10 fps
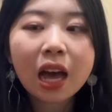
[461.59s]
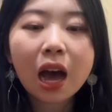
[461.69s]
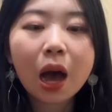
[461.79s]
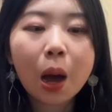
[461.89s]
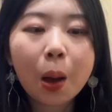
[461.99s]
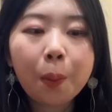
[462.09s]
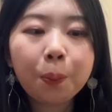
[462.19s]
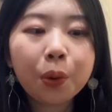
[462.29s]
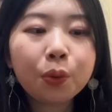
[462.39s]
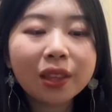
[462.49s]

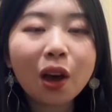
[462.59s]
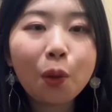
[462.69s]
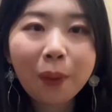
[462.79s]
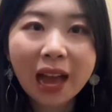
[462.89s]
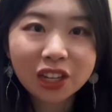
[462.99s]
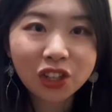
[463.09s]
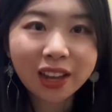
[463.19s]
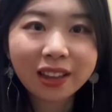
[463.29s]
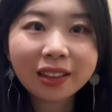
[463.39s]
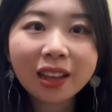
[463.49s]
but without
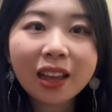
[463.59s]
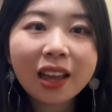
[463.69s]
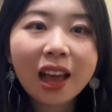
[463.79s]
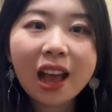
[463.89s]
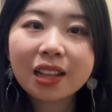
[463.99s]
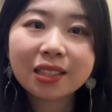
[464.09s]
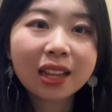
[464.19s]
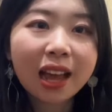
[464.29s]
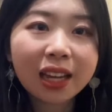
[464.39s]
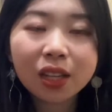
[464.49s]
passion, it's
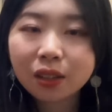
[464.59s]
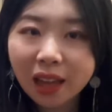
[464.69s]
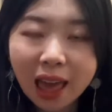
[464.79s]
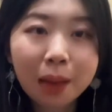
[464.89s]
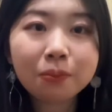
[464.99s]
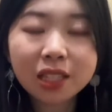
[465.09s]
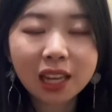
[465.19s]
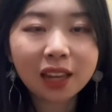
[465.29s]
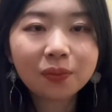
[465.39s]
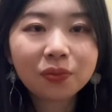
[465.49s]
like
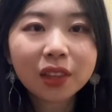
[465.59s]
empty.